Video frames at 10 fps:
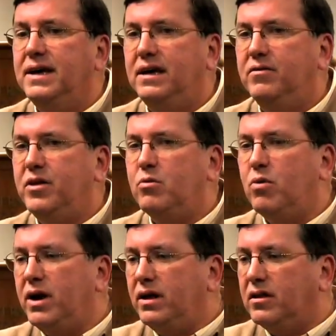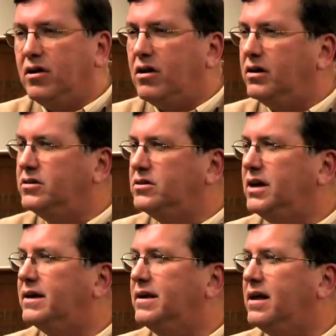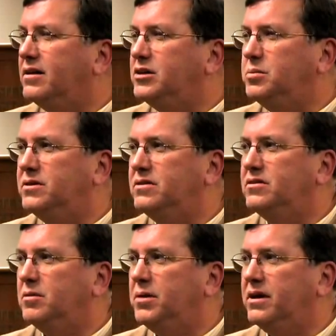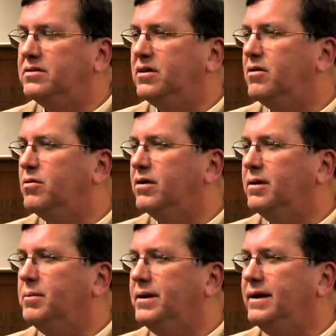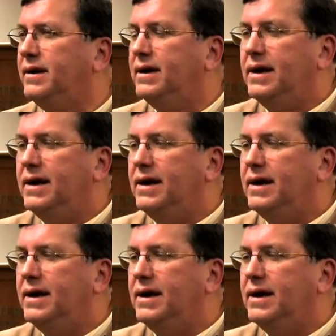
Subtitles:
And if they're running a large technology business someday, a software company,